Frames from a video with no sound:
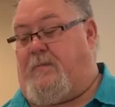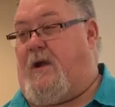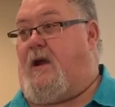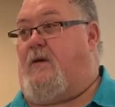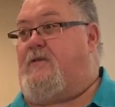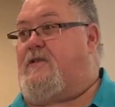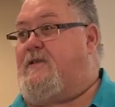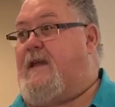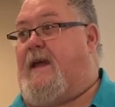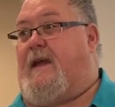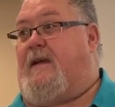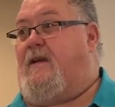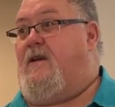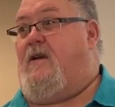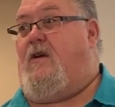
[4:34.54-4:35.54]
I pair it with
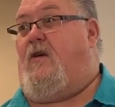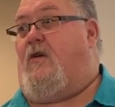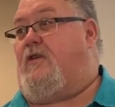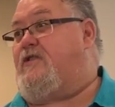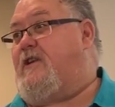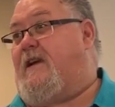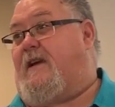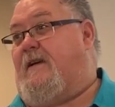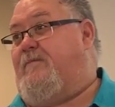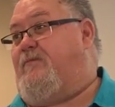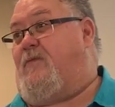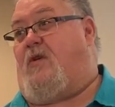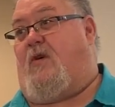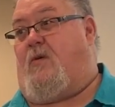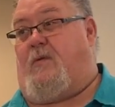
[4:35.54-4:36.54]
steak or chicken
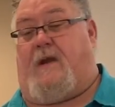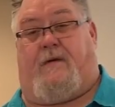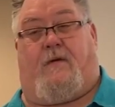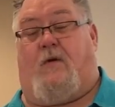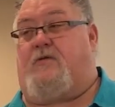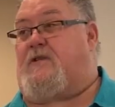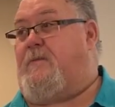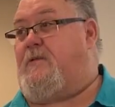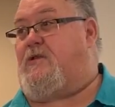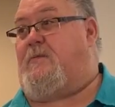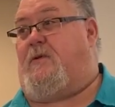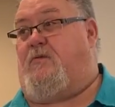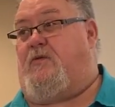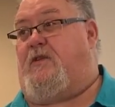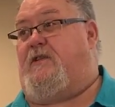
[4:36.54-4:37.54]
or whatever. I want something to
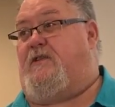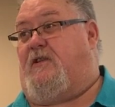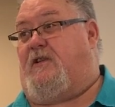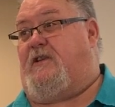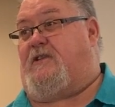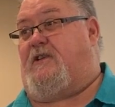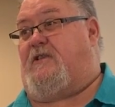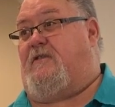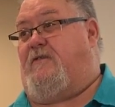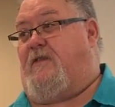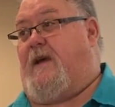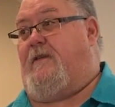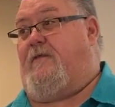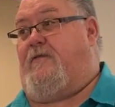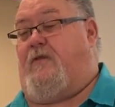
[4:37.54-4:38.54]
be really delicious and
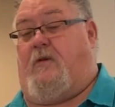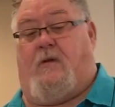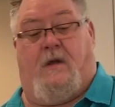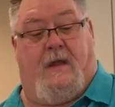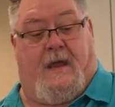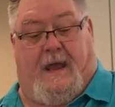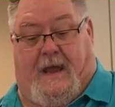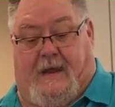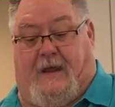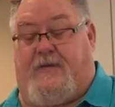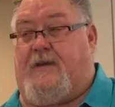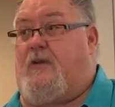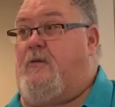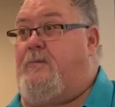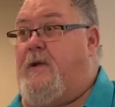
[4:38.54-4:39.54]
flavorful, and I
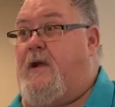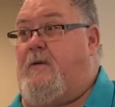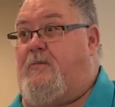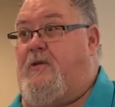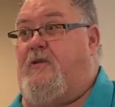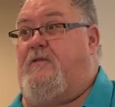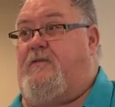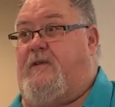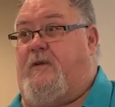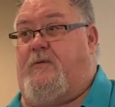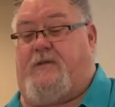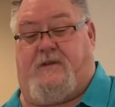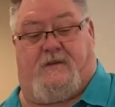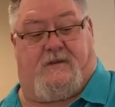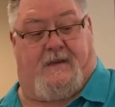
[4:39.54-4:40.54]
think it'll pair beautifully
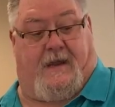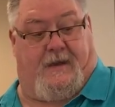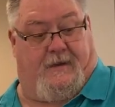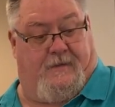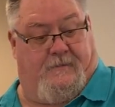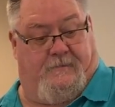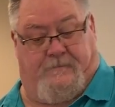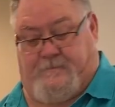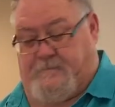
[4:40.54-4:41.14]
with this steak.